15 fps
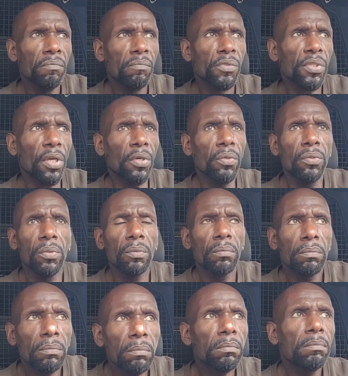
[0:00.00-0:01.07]
So
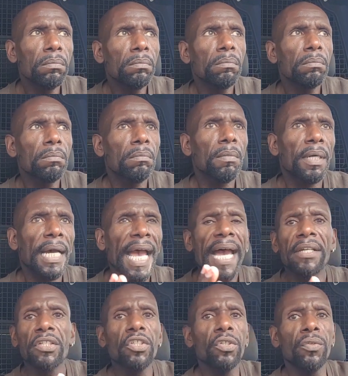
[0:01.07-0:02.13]

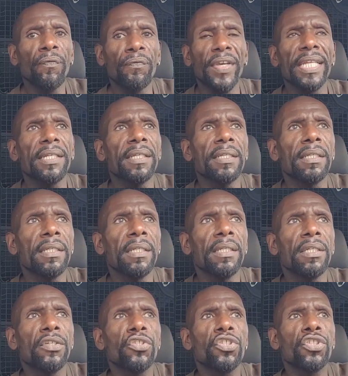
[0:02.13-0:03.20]
how do you fit
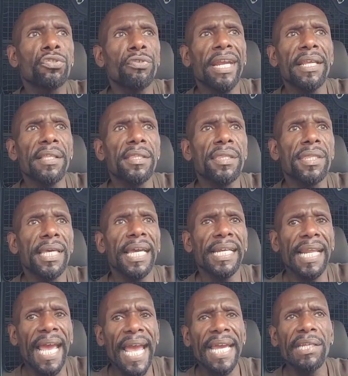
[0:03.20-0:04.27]
strength
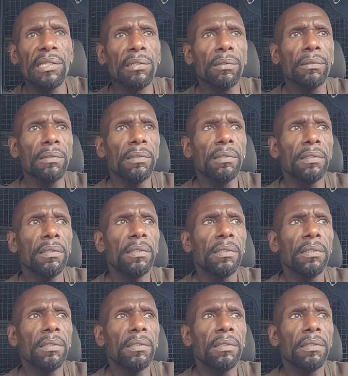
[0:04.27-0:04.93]
and handle